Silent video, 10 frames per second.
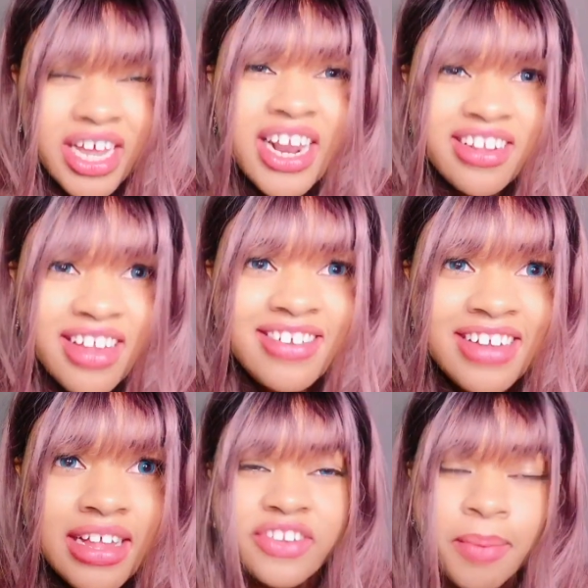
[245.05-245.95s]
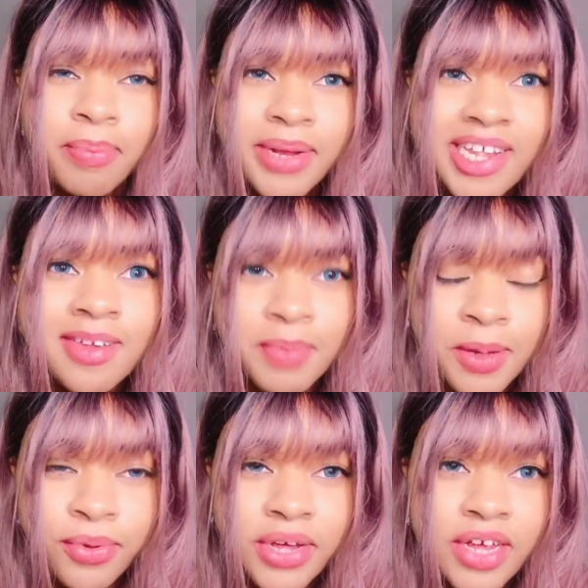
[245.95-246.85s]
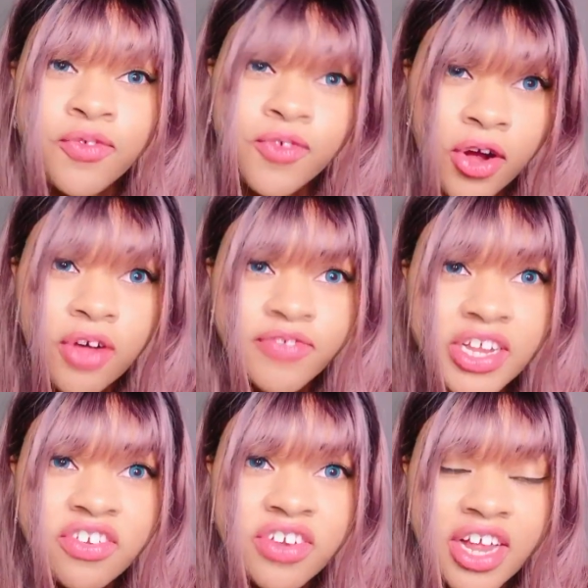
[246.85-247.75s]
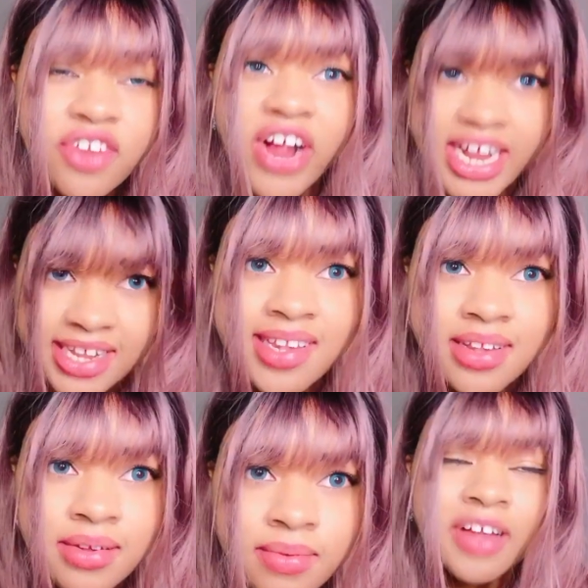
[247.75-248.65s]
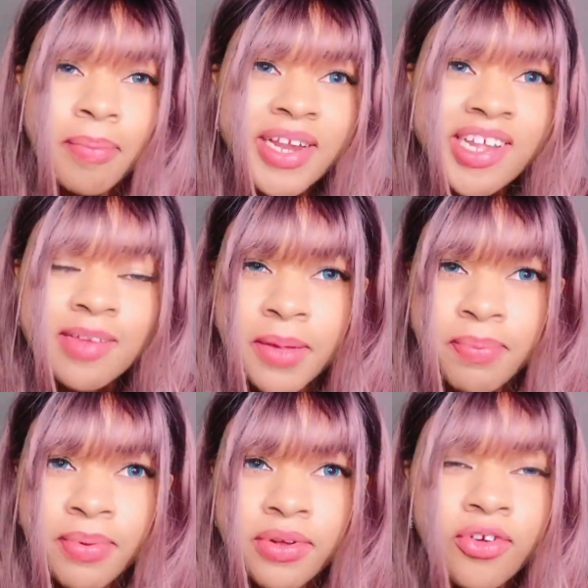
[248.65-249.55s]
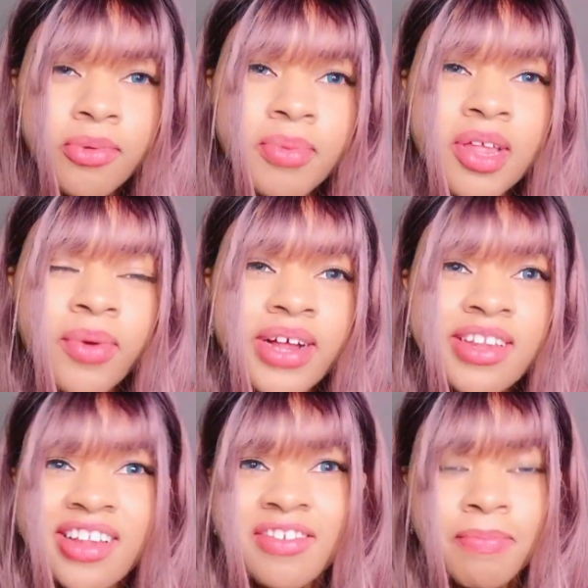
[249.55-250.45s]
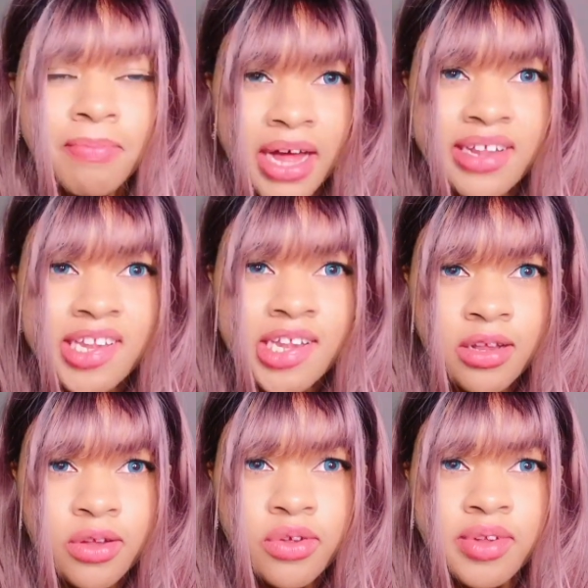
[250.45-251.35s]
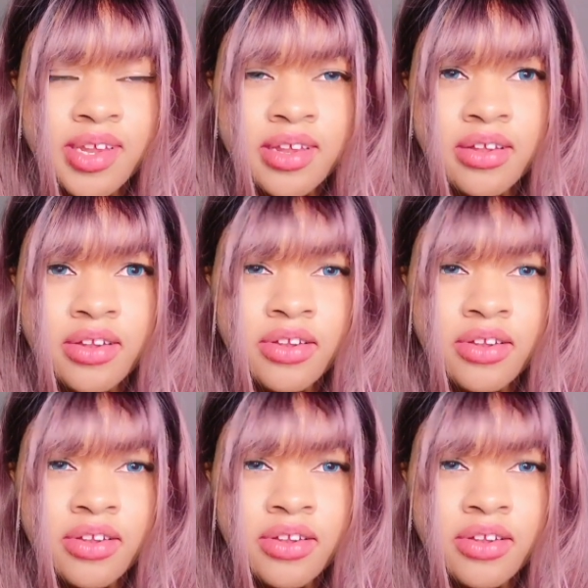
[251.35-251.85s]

Can I touch it? Japanese people eat raw fish and rice. Japanese people normally wear such modest clothes.